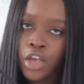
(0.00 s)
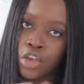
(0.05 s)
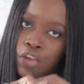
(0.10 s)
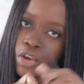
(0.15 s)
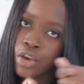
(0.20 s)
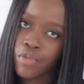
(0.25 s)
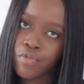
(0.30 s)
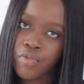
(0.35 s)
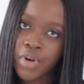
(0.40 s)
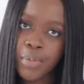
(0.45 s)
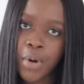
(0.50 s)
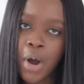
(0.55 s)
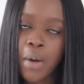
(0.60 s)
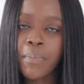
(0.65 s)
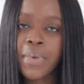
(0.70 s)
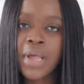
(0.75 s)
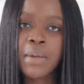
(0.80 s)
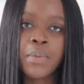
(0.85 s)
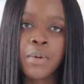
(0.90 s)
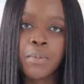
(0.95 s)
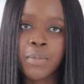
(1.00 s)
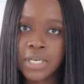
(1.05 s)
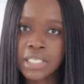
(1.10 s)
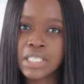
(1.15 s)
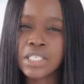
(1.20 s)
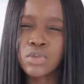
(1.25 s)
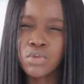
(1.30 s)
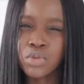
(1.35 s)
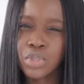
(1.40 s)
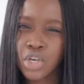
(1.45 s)
You can rip up paper, but it's
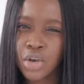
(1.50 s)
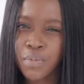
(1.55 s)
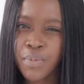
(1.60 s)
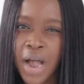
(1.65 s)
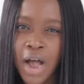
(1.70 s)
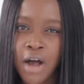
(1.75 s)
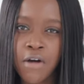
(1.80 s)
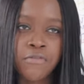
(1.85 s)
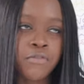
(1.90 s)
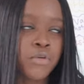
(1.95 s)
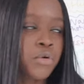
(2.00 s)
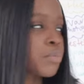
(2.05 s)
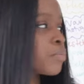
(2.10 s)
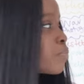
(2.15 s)
still so powerful.